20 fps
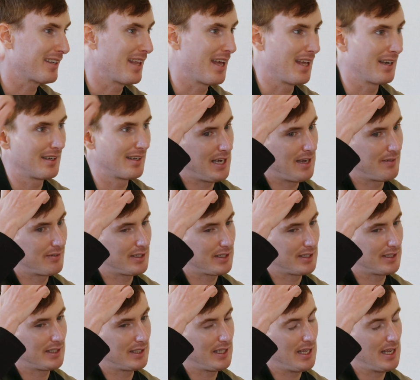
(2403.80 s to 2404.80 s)
on that. I feel
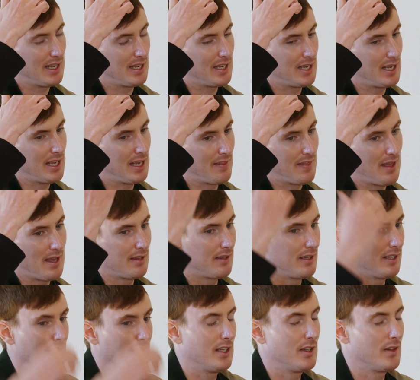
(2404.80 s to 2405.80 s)
like that,
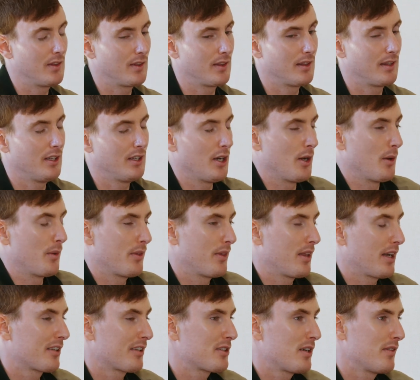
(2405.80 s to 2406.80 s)
that
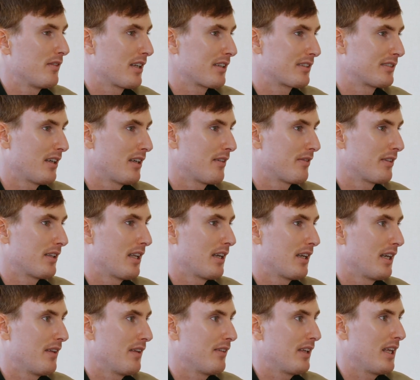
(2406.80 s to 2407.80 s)
can solve a lot of stuff. And then
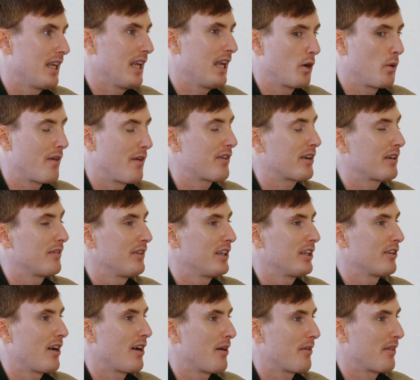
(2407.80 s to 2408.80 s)
if whoever can
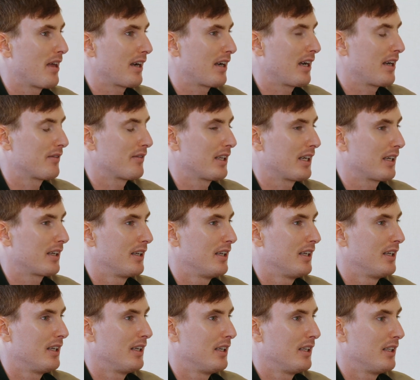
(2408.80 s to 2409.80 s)
figure out that kind of like
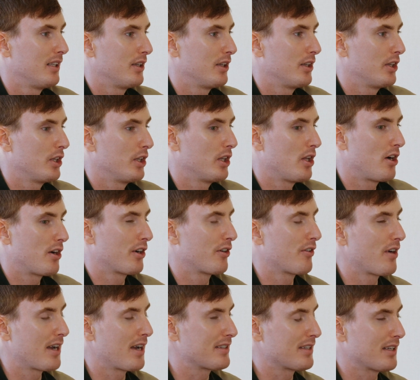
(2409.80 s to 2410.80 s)
long
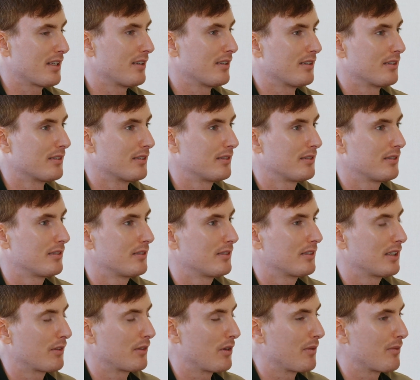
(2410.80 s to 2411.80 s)
horizon,
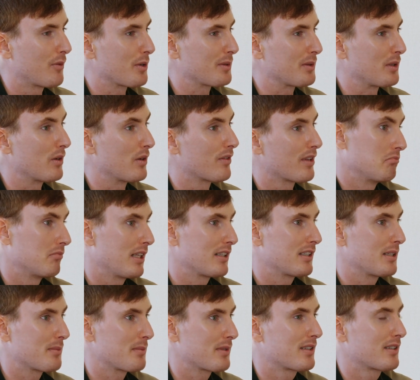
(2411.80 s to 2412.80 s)
like reinforcement over it, that
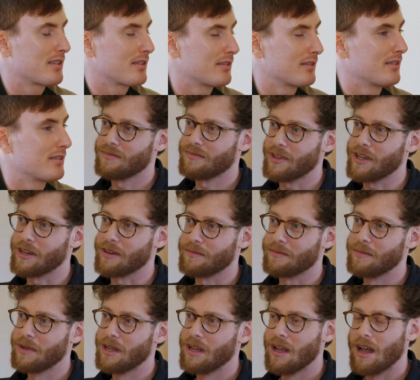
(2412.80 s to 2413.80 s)
seems. Yeah.
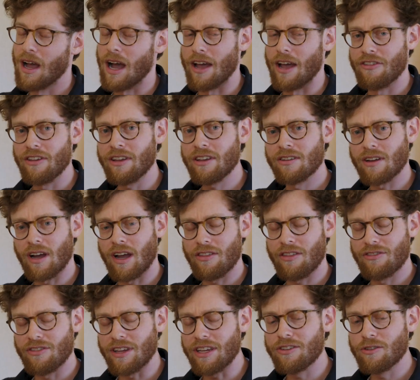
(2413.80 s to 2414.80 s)
I think
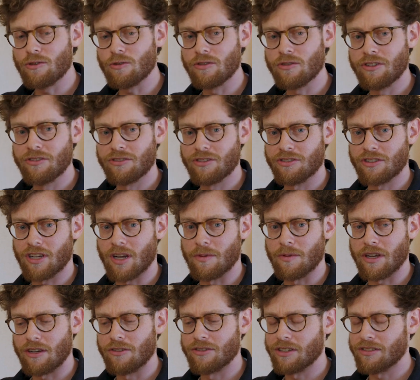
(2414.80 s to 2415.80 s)
tool use is
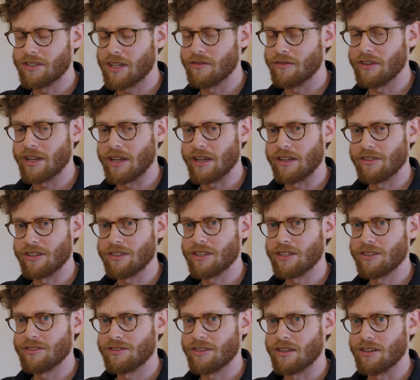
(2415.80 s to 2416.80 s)
coming. I was at Dev Day, and I think
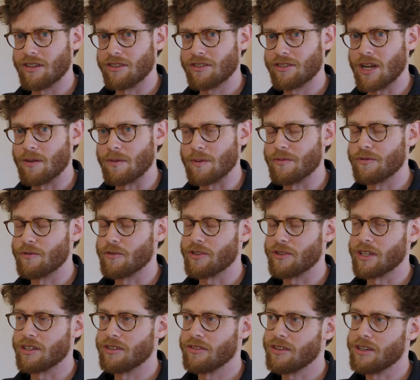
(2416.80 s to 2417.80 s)
they said it's coming before
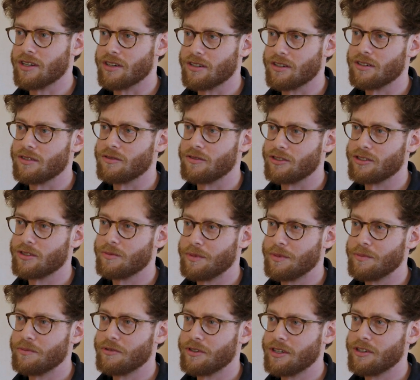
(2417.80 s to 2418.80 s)
the end of the year, which would
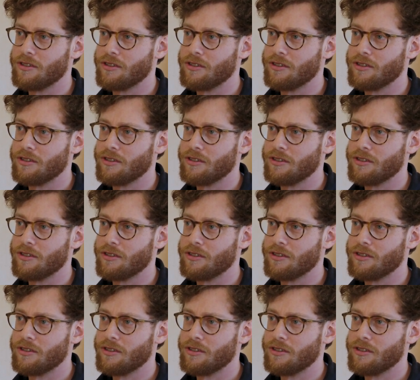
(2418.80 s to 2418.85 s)
be pretty